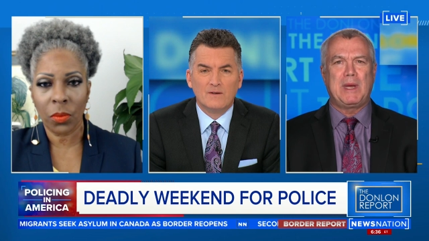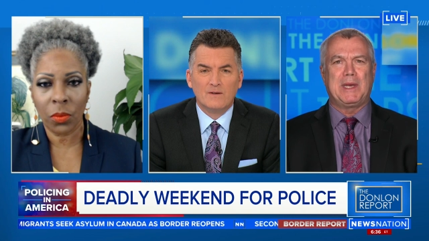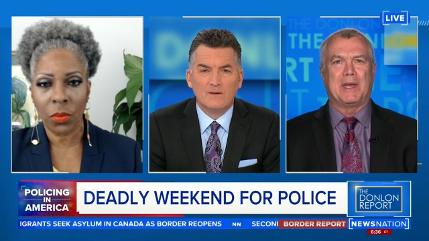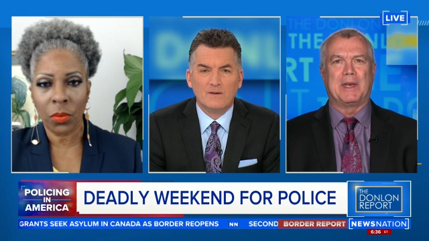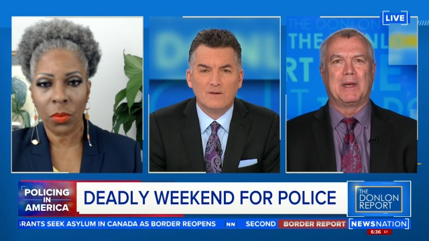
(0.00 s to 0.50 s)

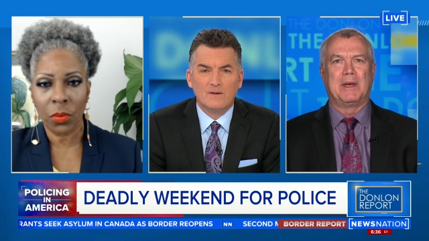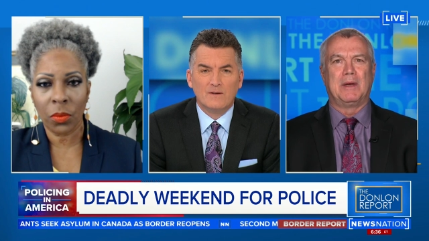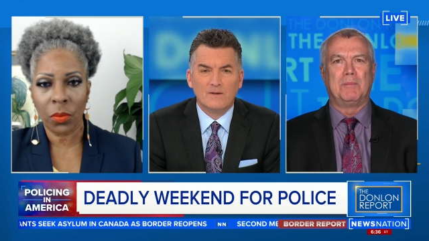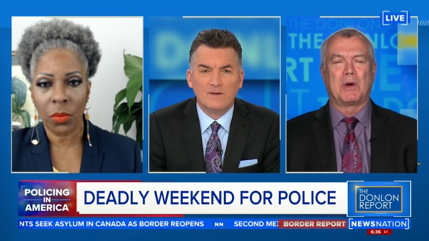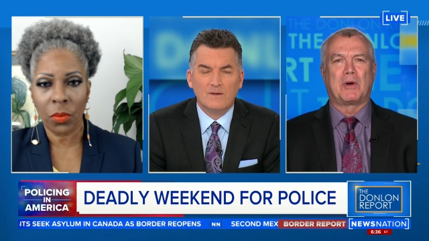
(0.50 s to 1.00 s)
Speaker 1: mean it
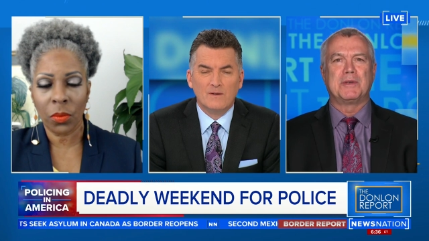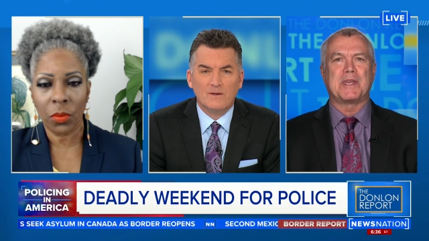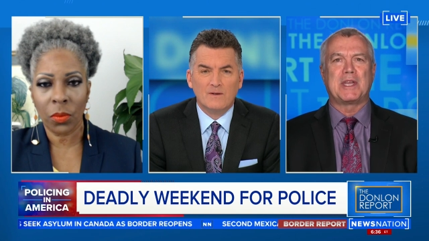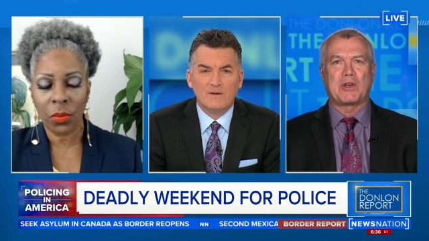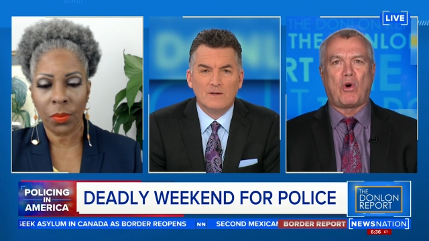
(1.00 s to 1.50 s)

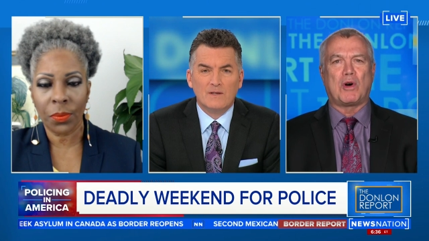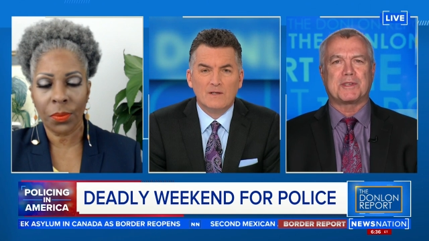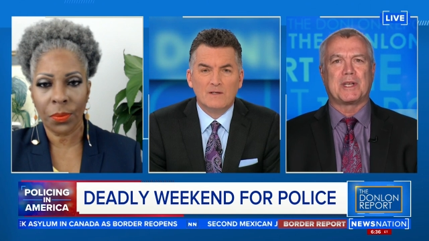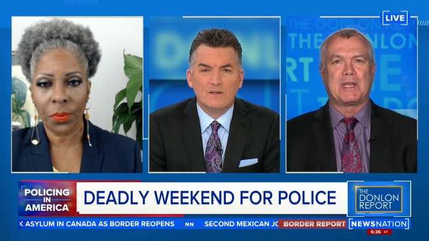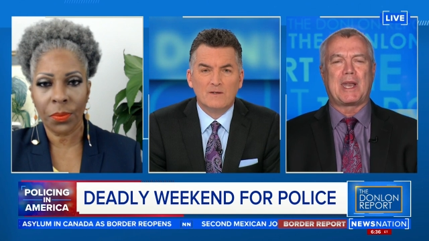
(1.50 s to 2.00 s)
because it
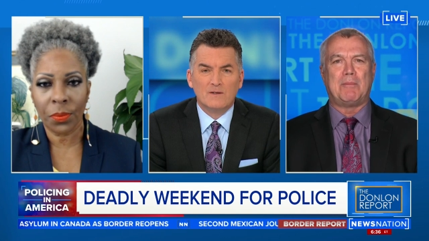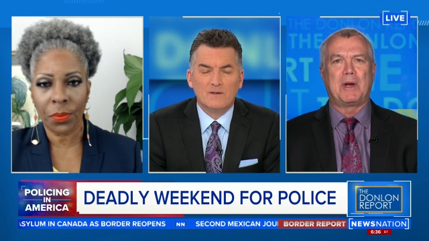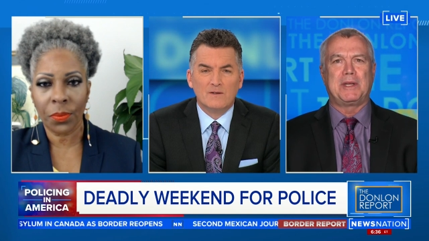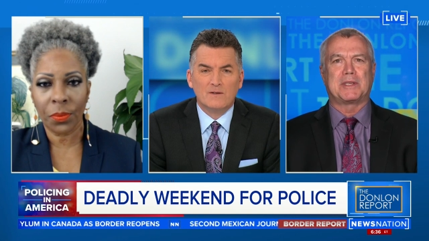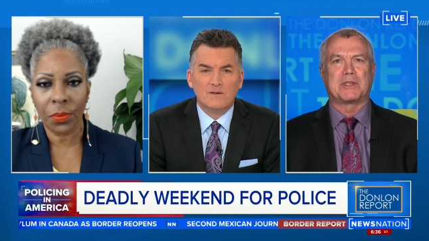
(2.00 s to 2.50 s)
costs a lot of
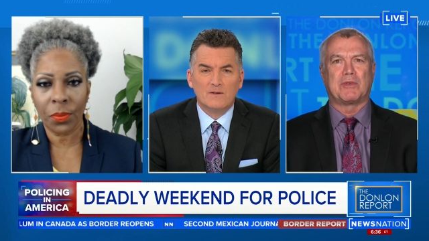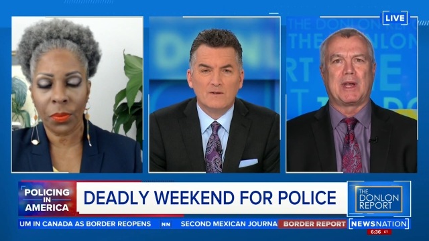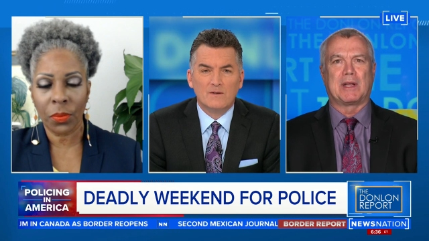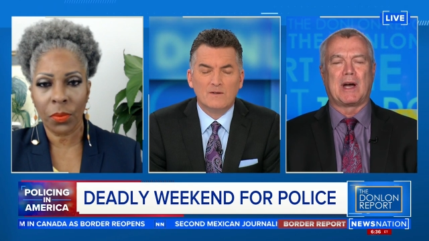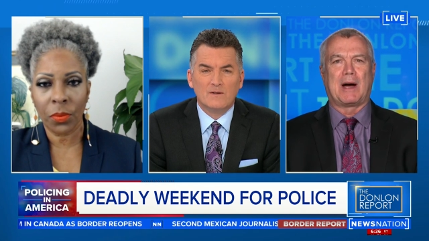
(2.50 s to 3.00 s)
money to
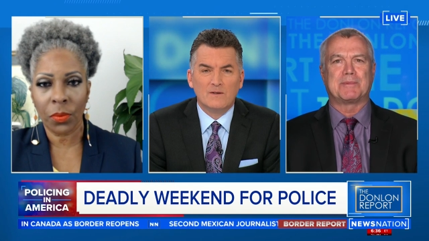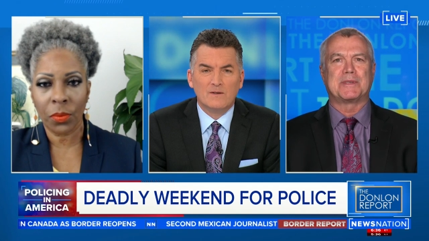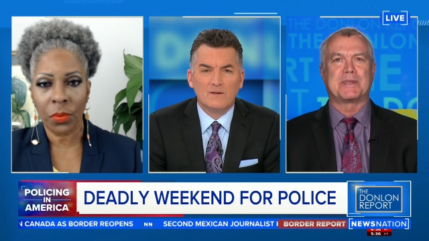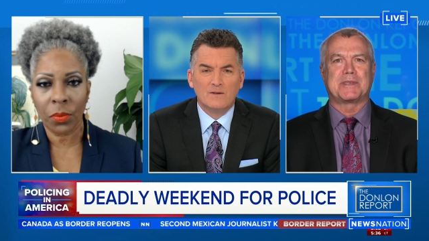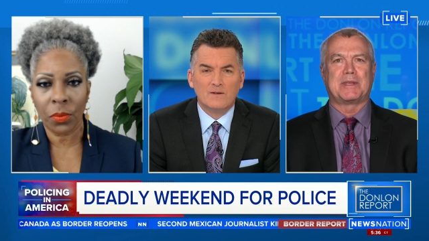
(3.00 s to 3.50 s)
train cops
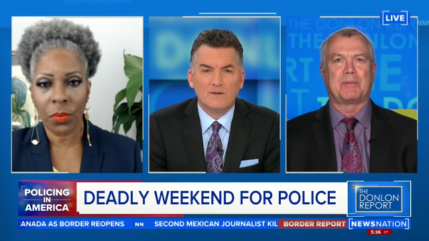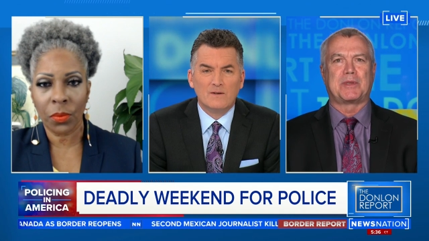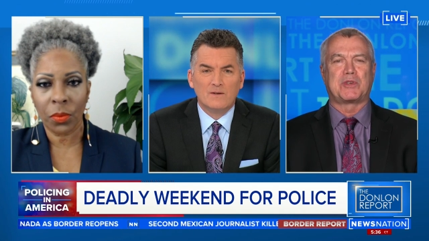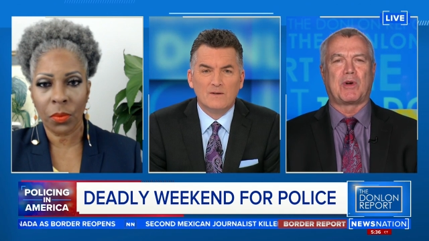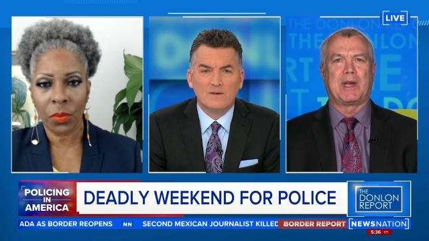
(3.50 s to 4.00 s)
and to send them
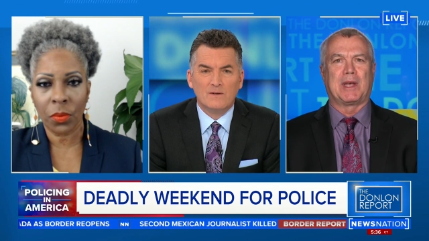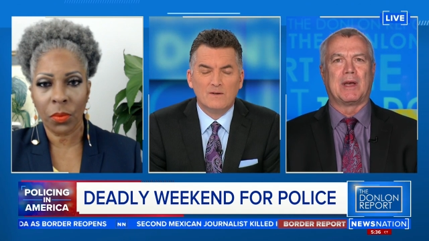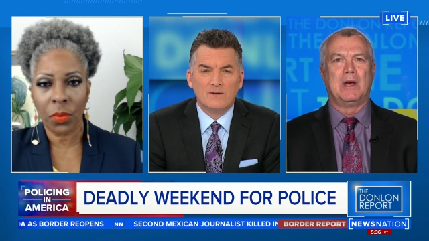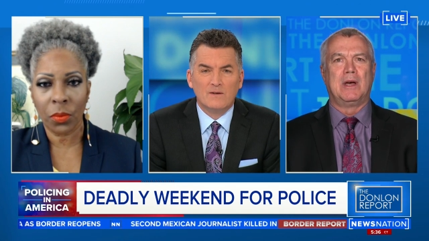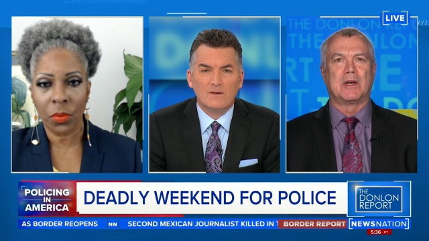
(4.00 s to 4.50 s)
to
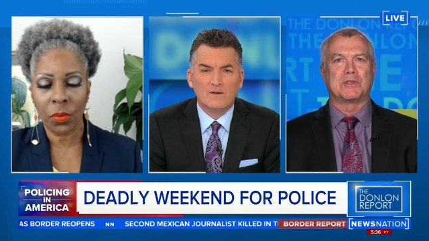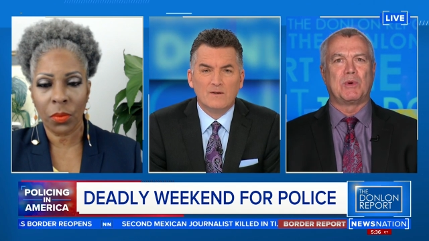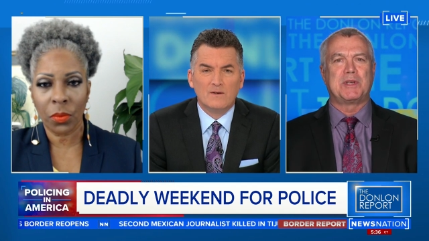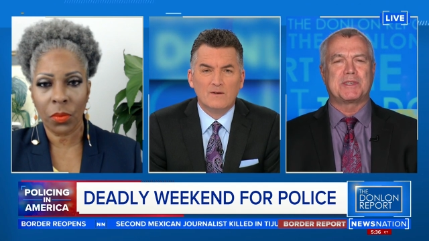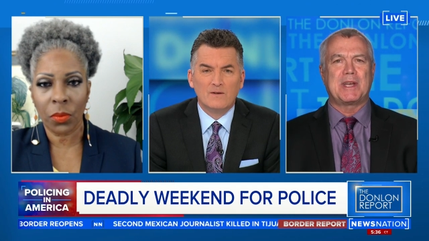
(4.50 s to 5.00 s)
training. Because
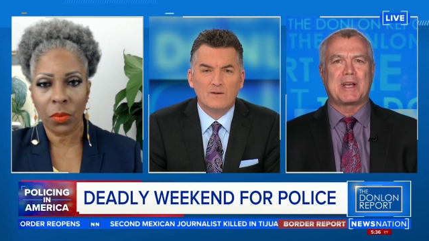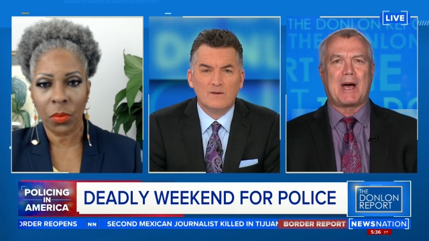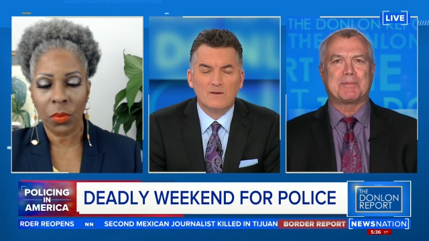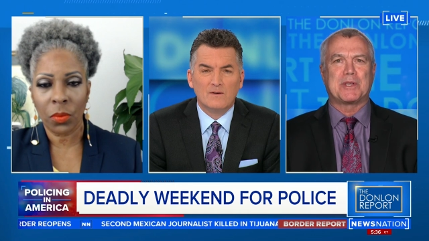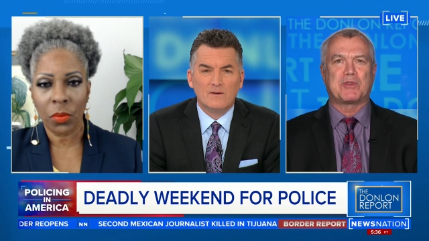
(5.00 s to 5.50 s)
when you send
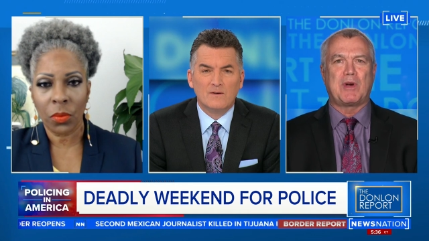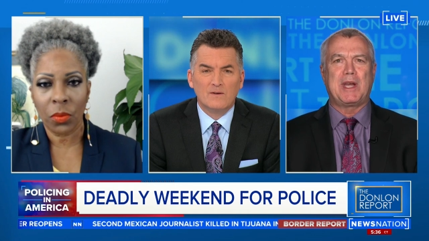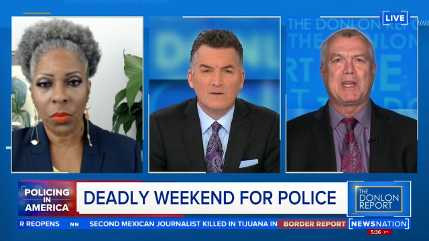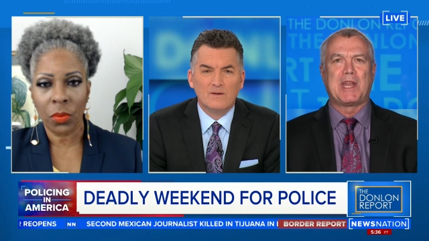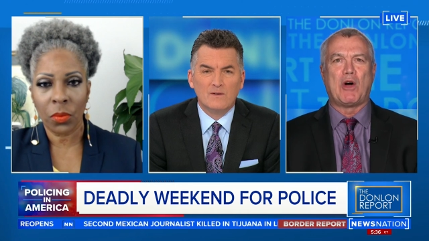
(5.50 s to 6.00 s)
cops to
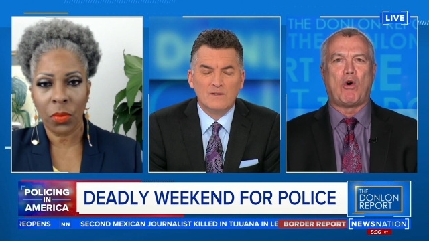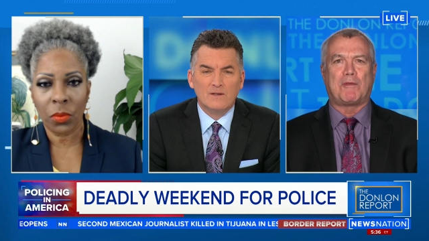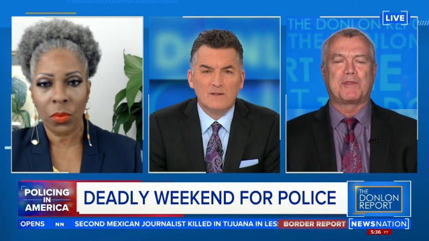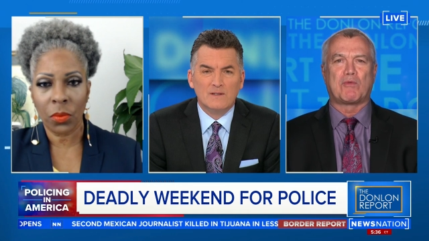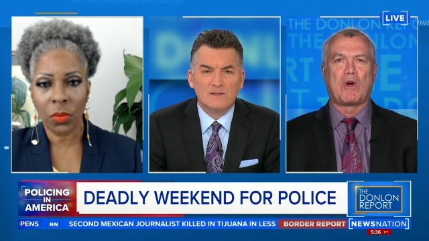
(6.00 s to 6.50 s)
training, they're
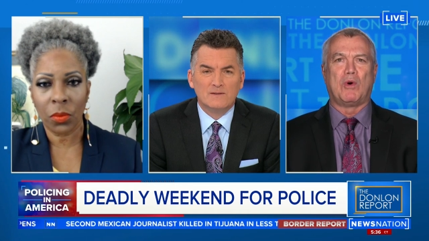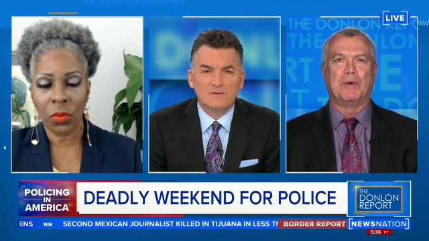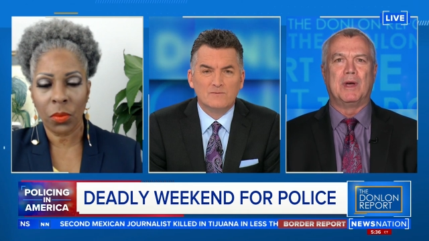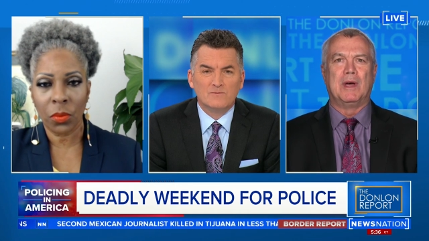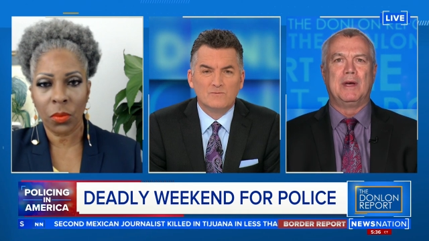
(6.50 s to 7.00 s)
off the
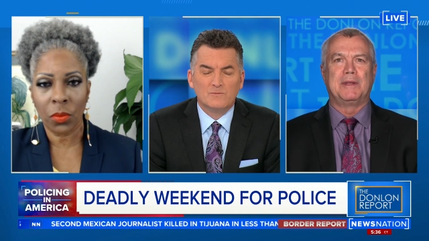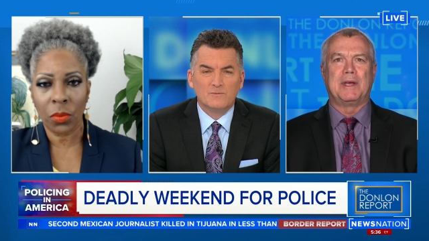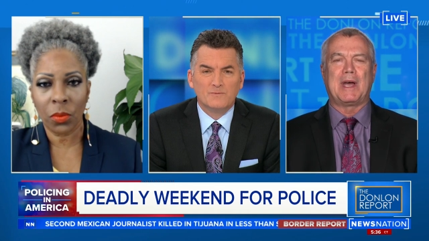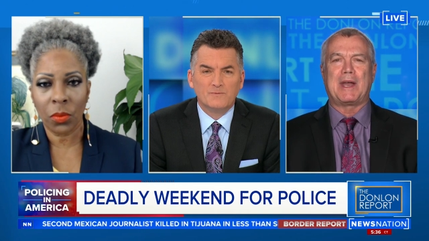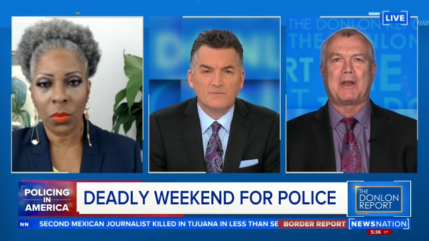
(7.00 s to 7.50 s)
road.
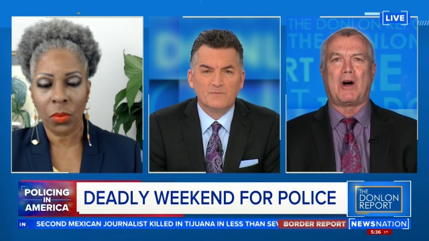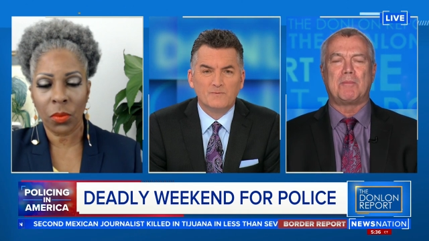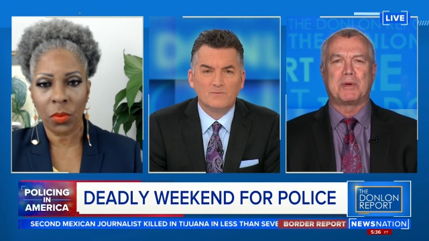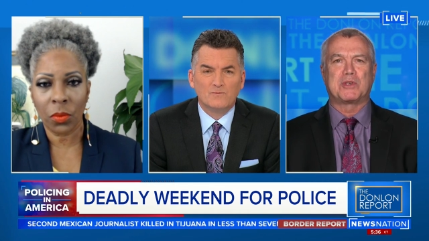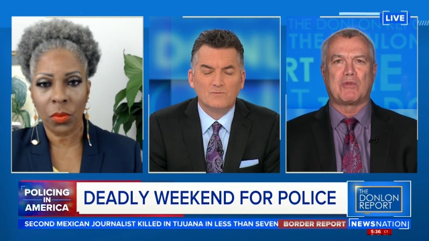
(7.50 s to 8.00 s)
They're not
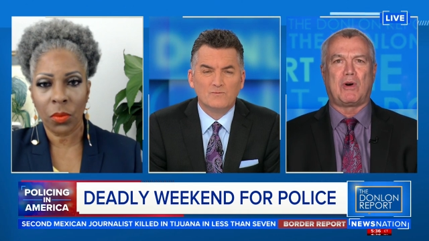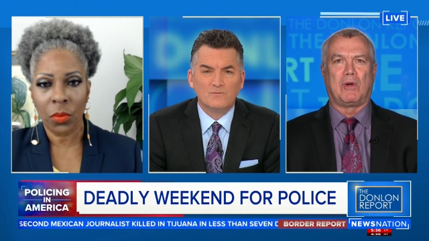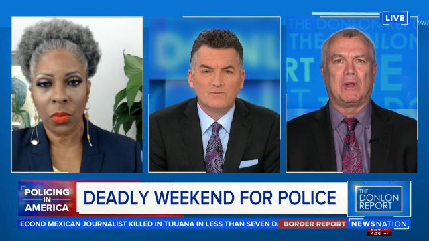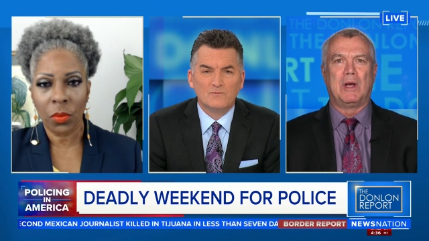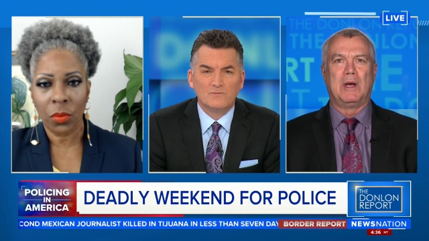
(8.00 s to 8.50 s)
on patrol.